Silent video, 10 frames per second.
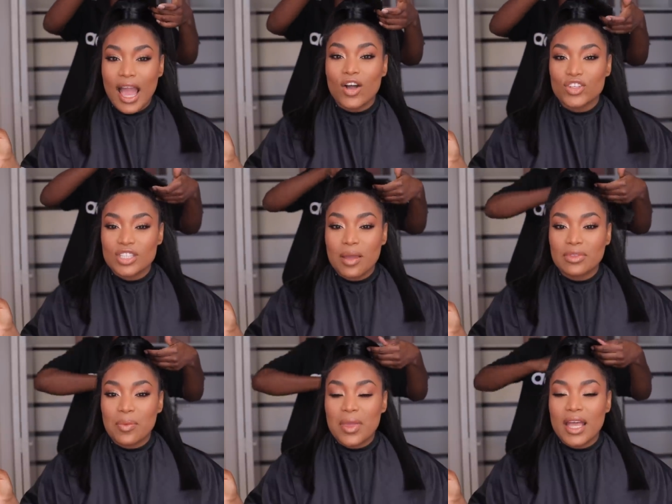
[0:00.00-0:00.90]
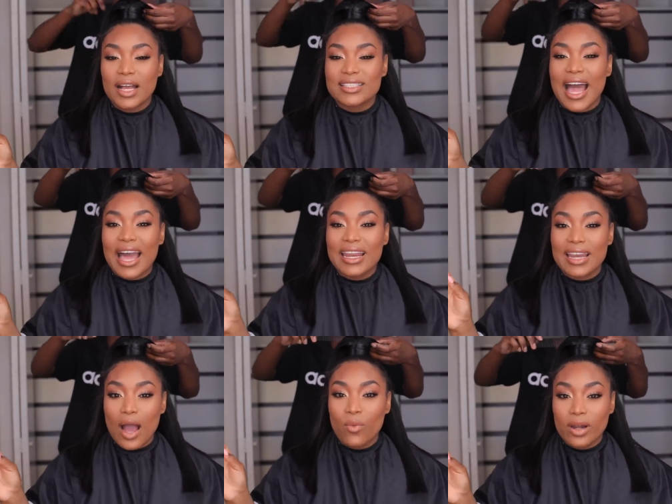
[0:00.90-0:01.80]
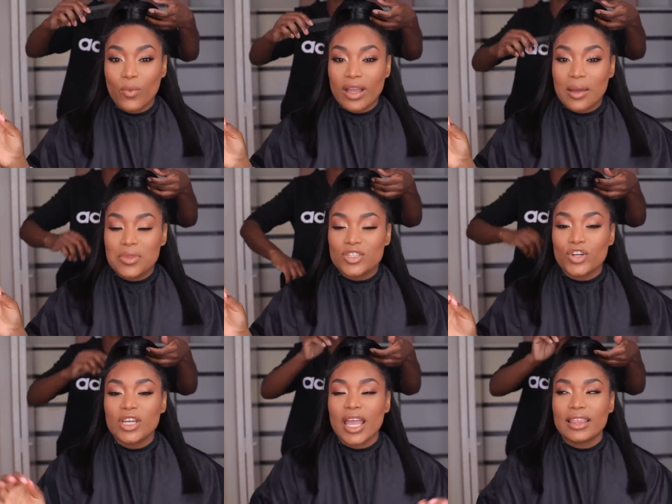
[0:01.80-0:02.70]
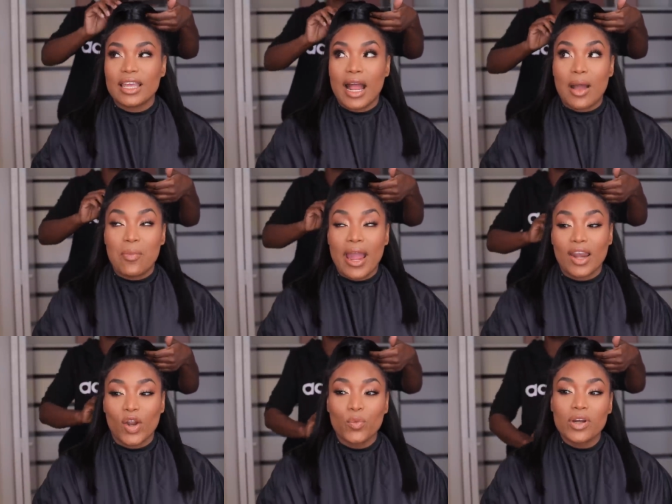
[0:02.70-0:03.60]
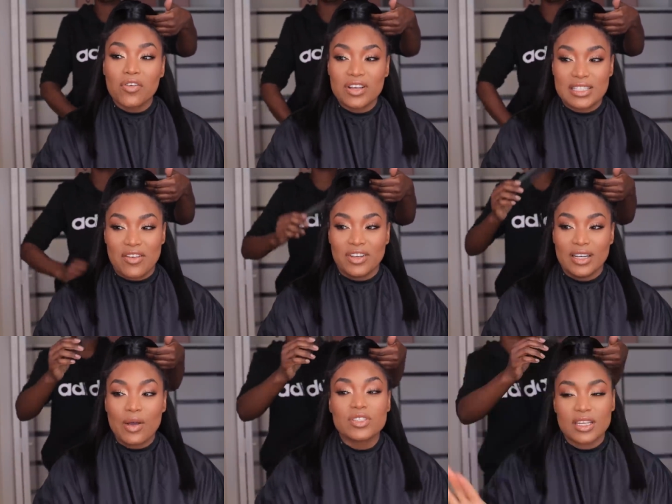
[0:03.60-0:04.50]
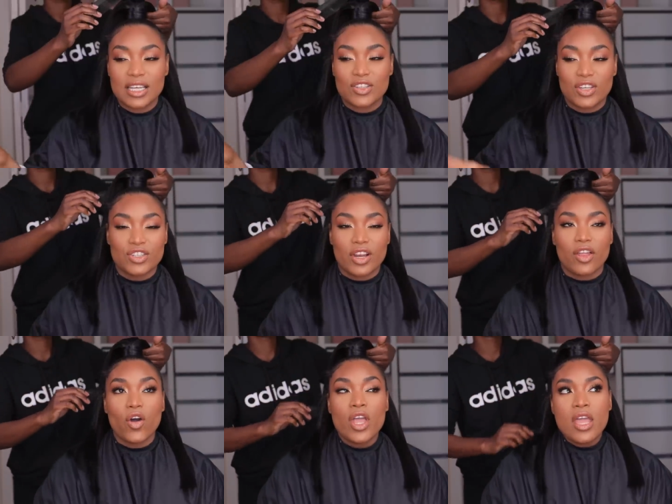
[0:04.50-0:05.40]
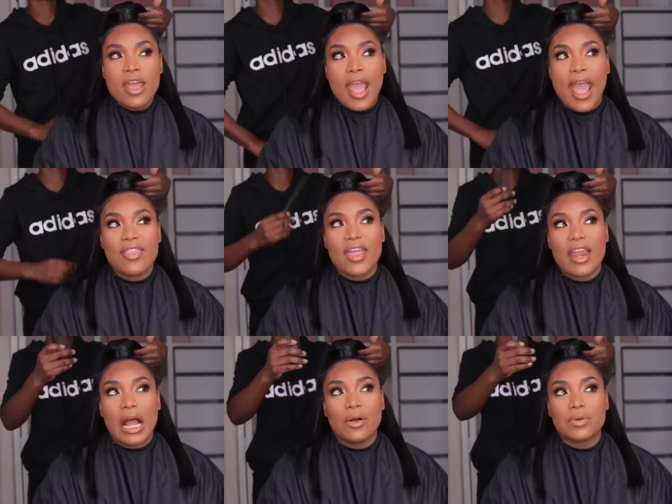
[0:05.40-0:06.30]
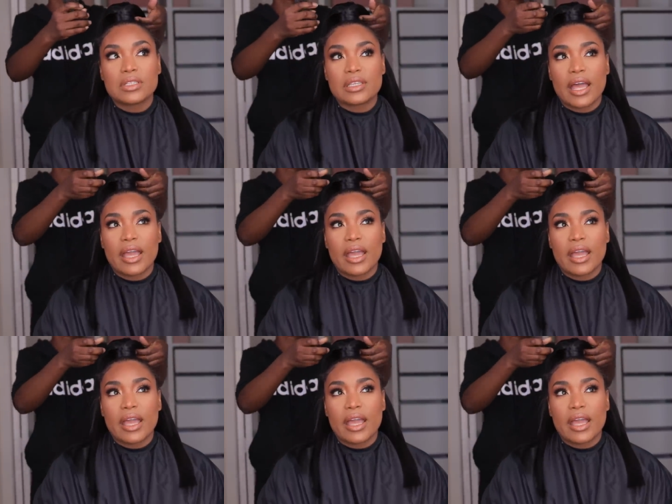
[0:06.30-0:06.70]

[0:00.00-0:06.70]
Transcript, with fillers: Yeah, or something because I did not want to wake up this early and then I, my alarm went off at seven. I was gonna text you yesterday though, and then I was